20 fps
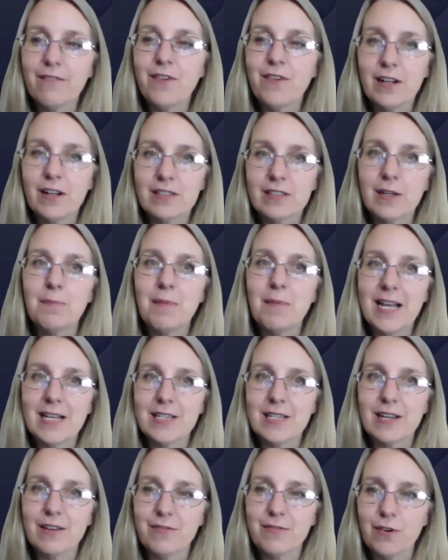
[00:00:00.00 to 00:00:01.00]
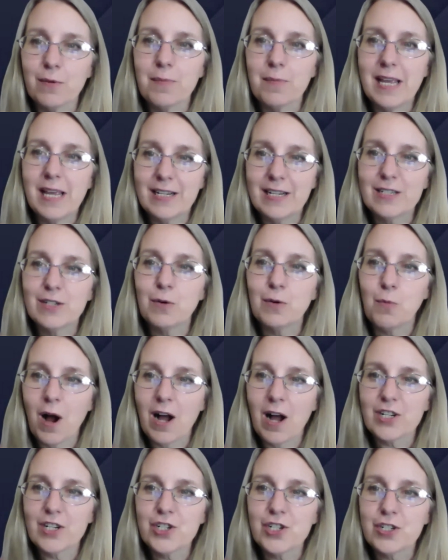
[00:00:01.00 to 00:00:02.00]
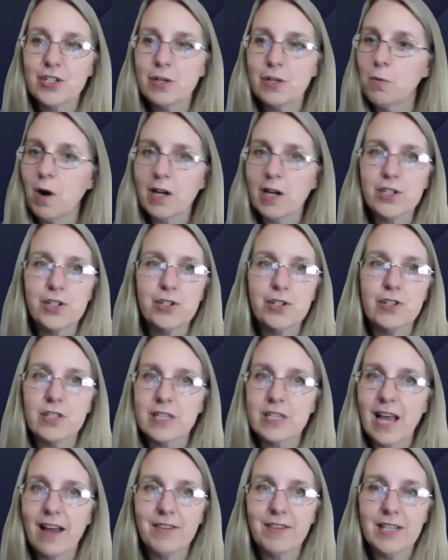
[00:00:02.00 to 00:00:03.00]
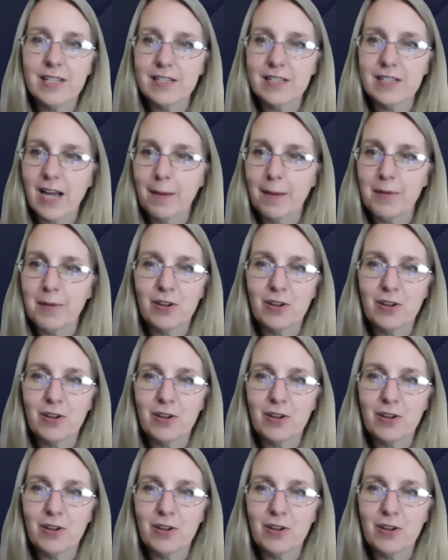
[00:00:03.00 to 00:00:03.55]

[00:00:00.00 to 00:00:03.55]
it felt amazing for me to watch you just having the time of